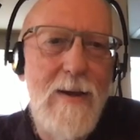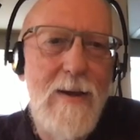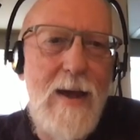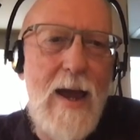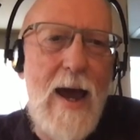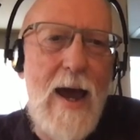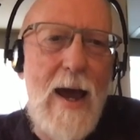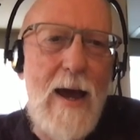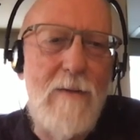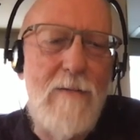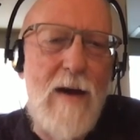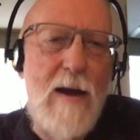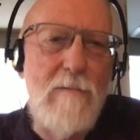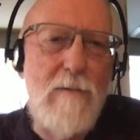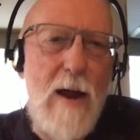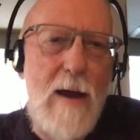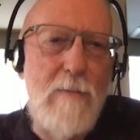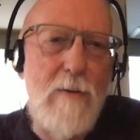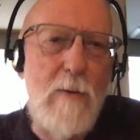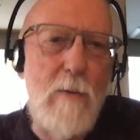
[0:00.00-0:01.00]
Yeah, Five
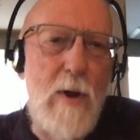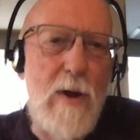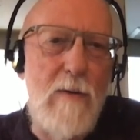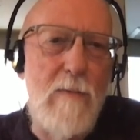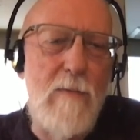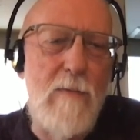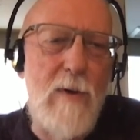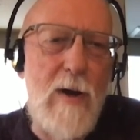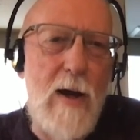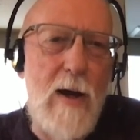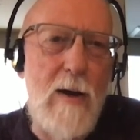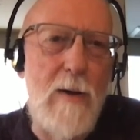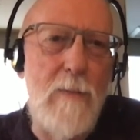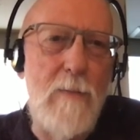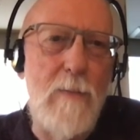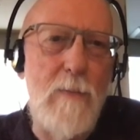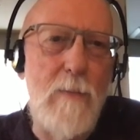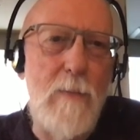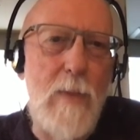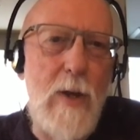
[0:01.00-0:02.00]
Rabbit. We,
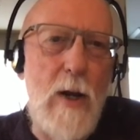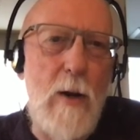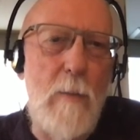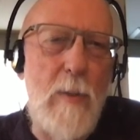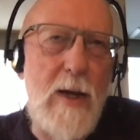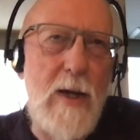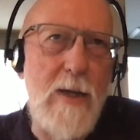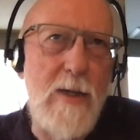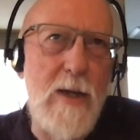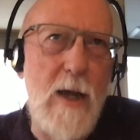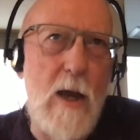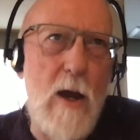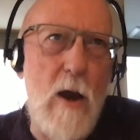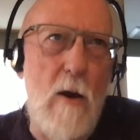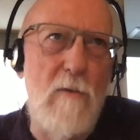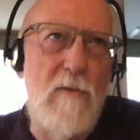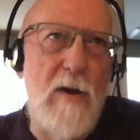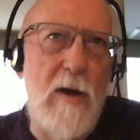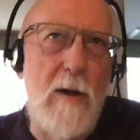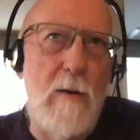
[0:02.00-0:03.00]
because of
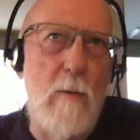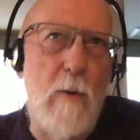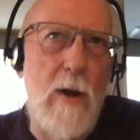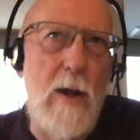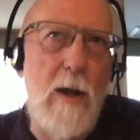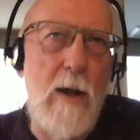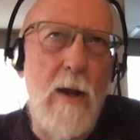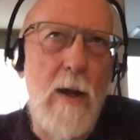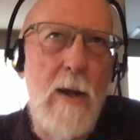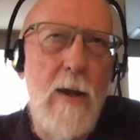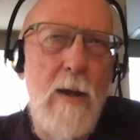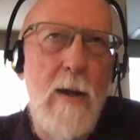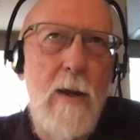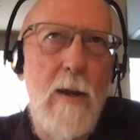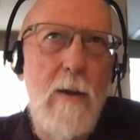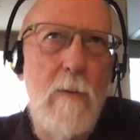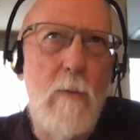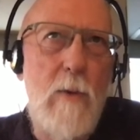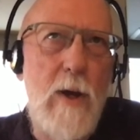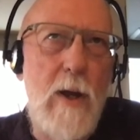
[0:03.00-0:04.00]
COVID,
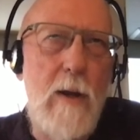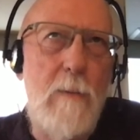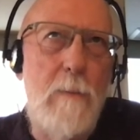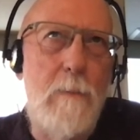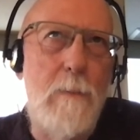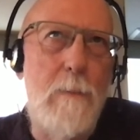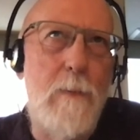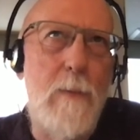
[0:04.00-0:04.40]
we